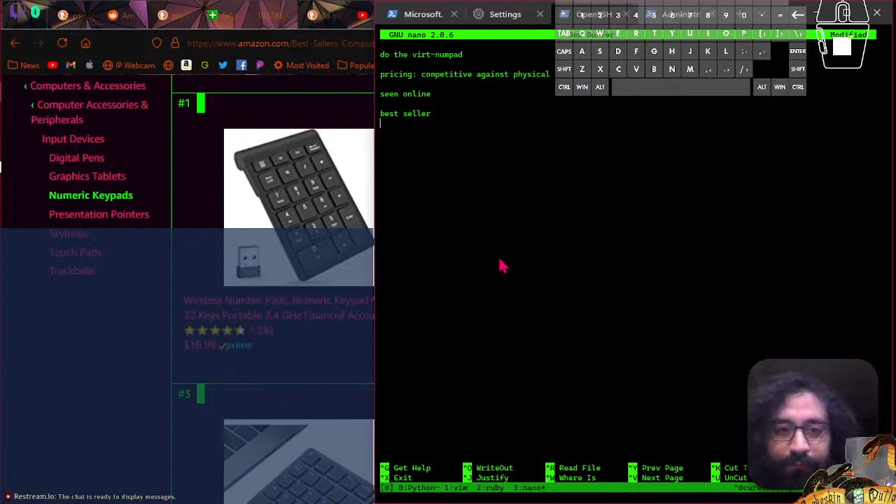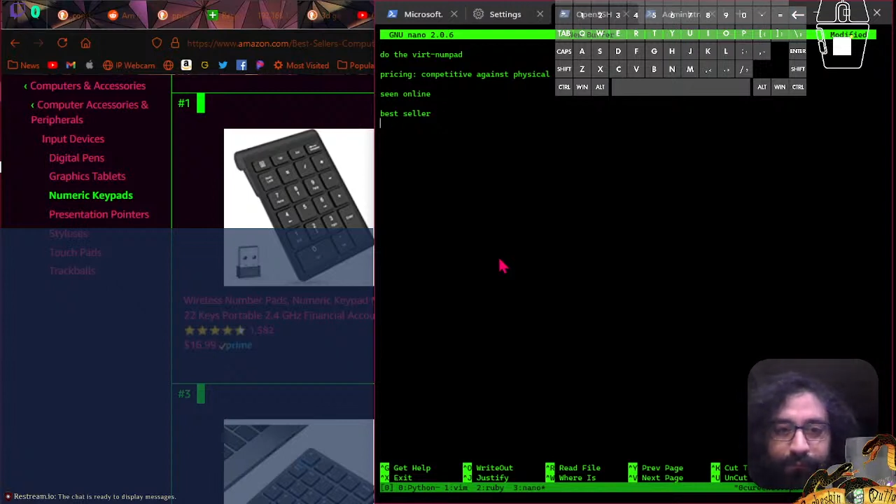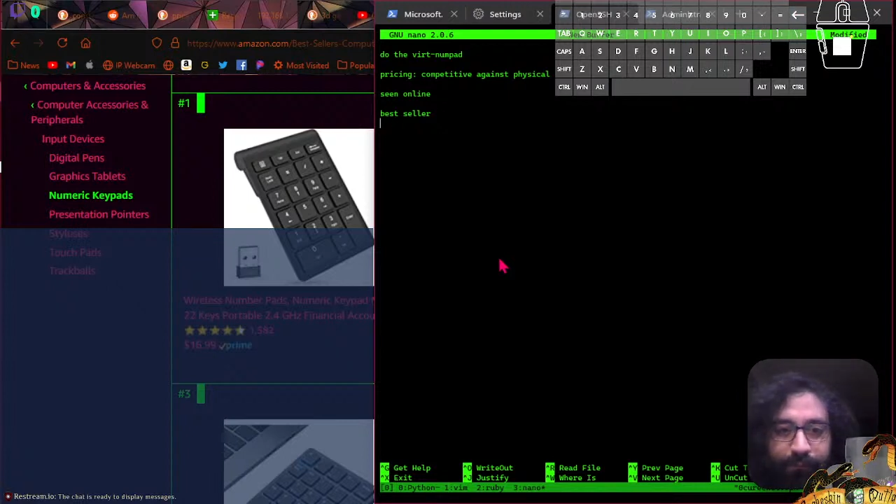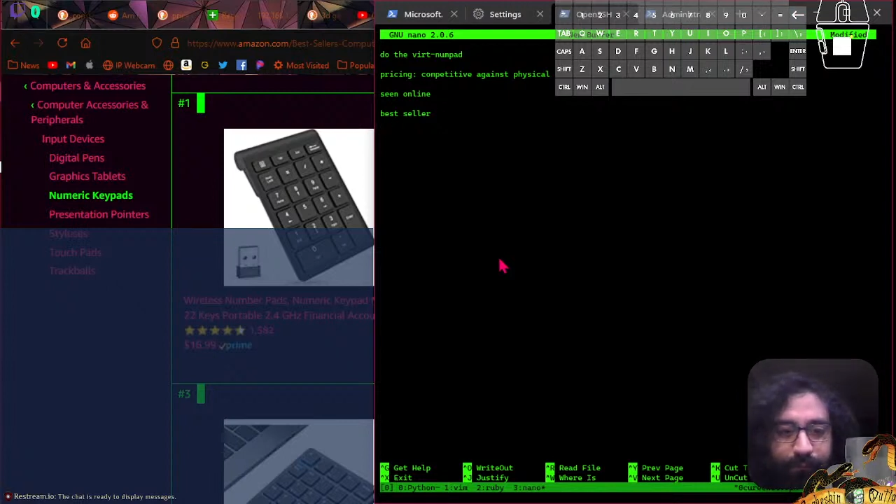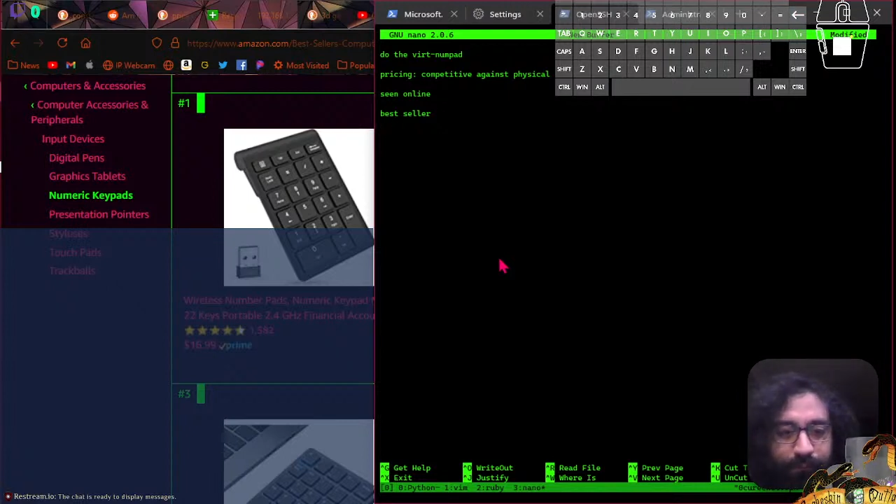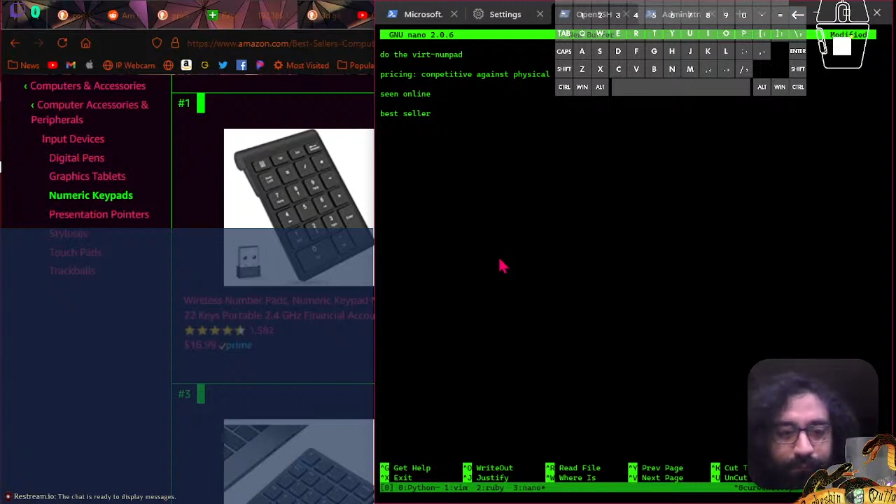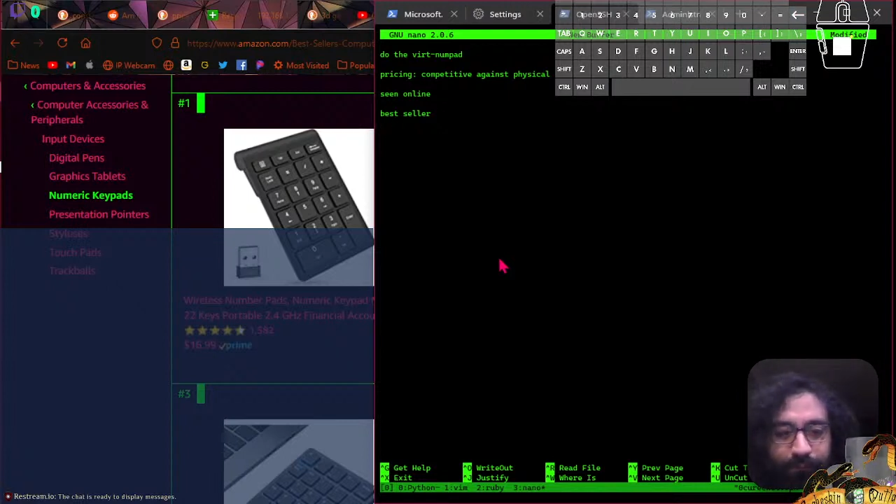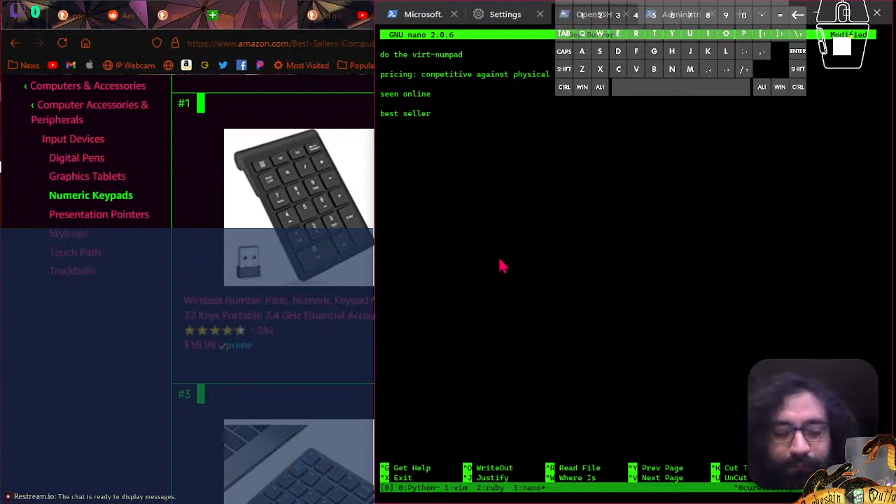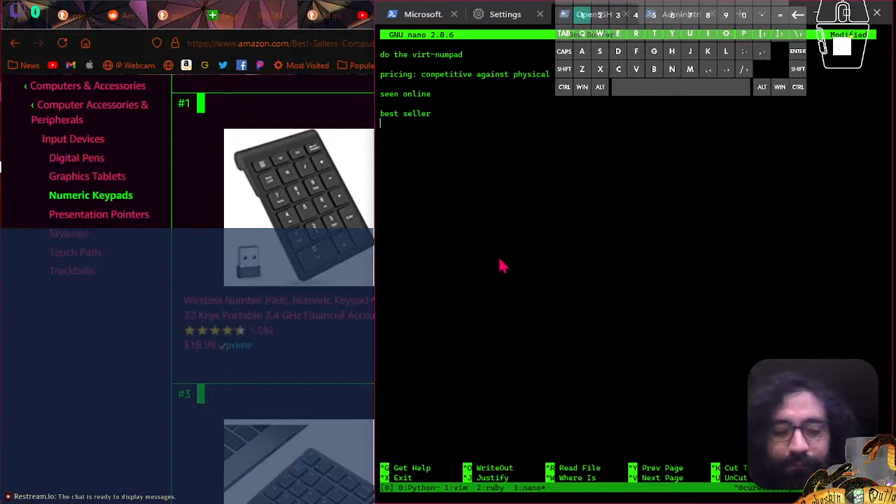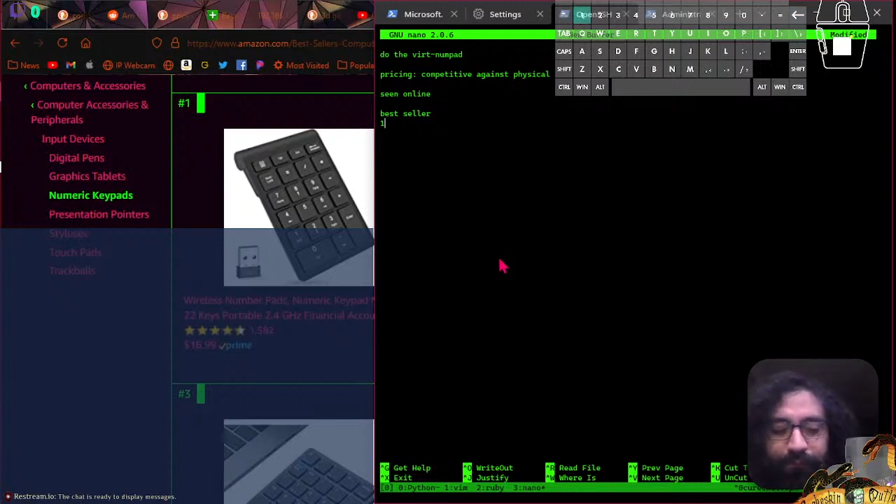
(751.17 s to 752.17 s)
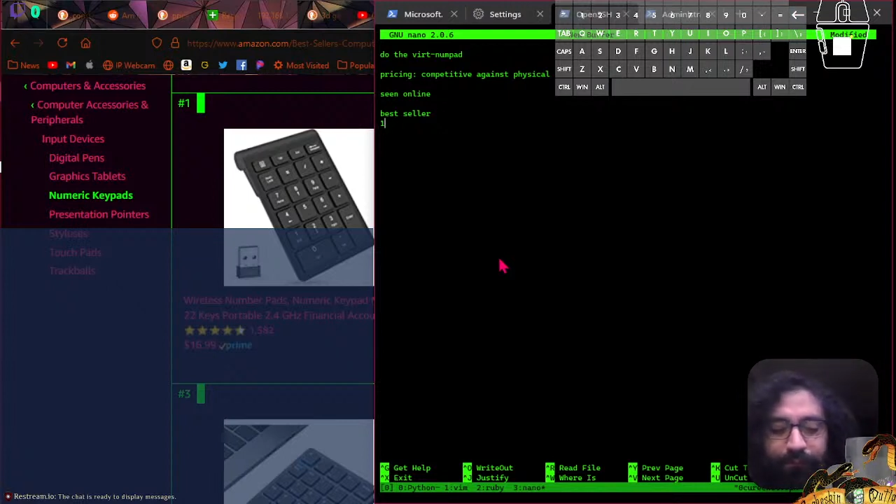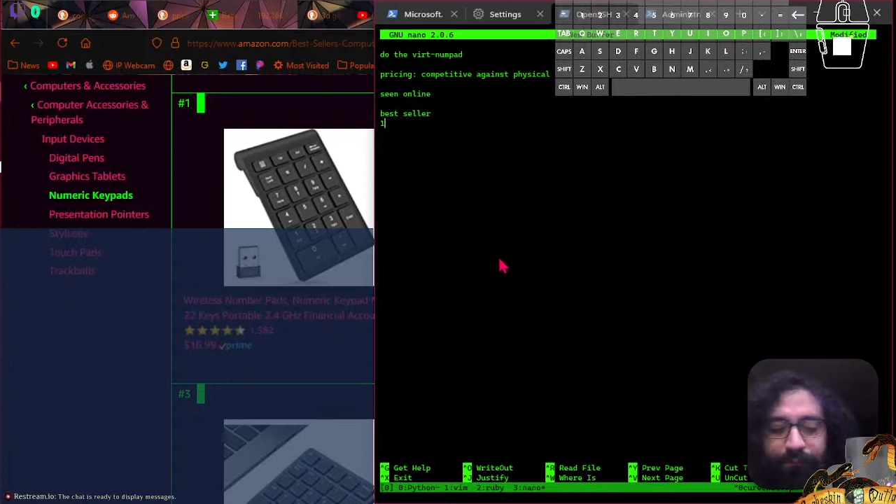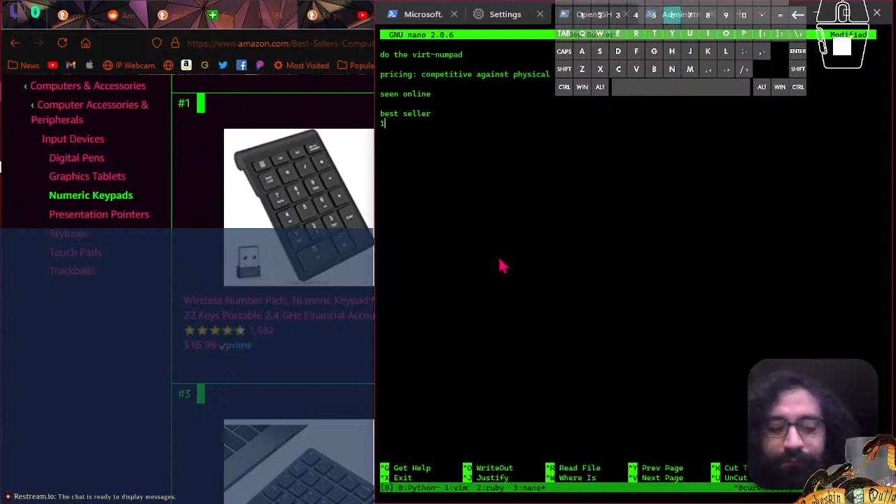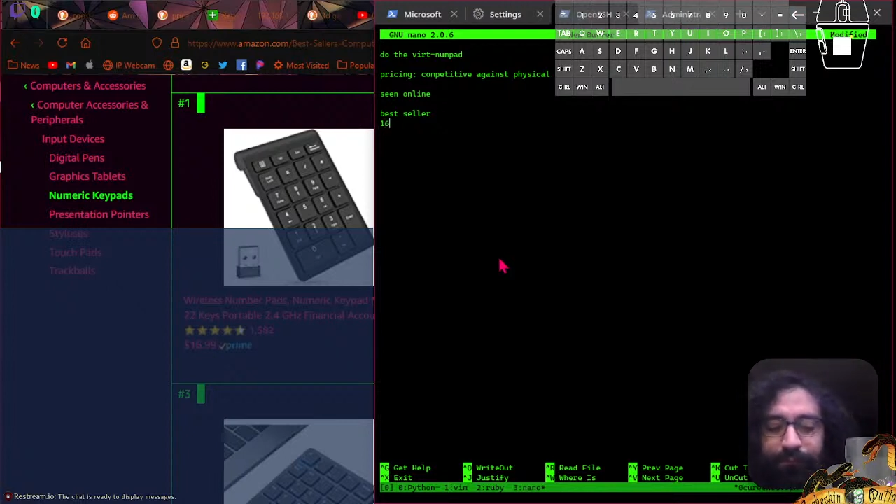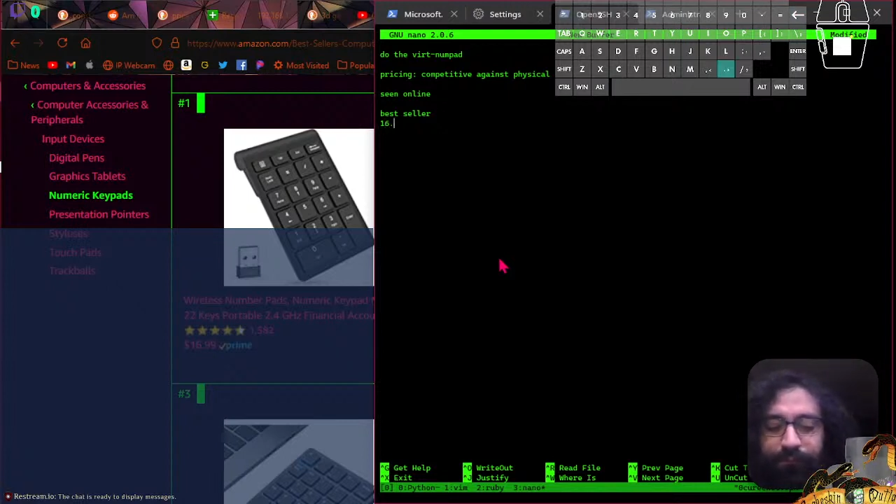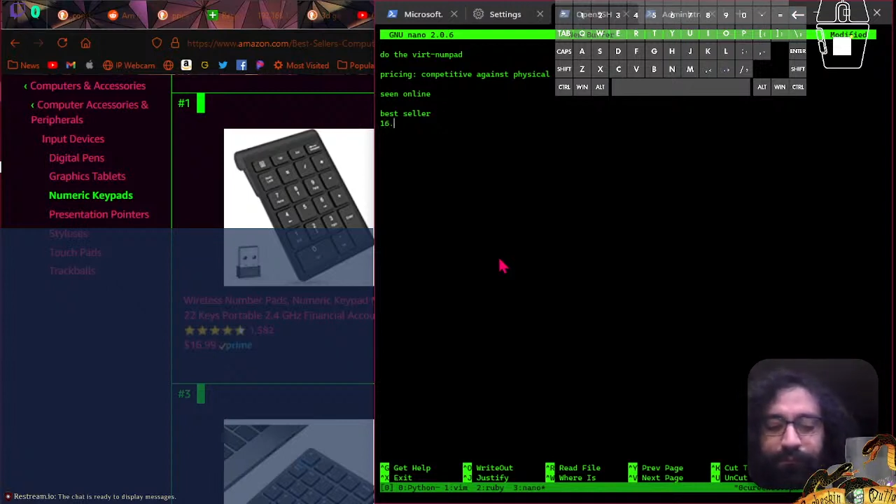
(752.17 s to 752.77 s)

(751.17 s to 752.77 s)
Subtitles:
the way we even launched,